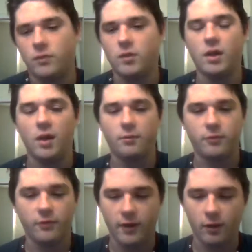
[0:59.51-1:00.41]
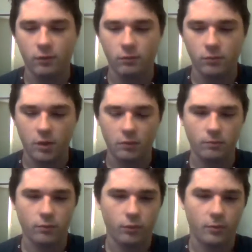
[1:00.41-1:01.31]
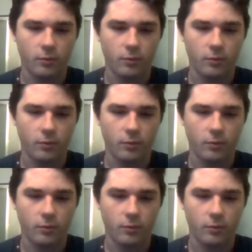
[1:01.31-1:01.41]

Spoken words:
You come to find out, 3